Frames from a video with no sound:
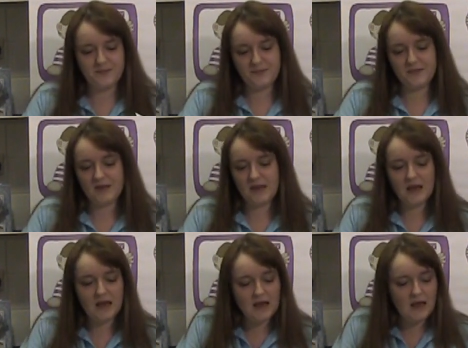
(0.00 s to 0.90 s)

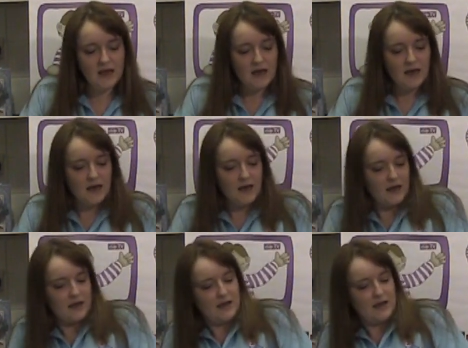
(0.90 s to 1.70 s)
[no speech]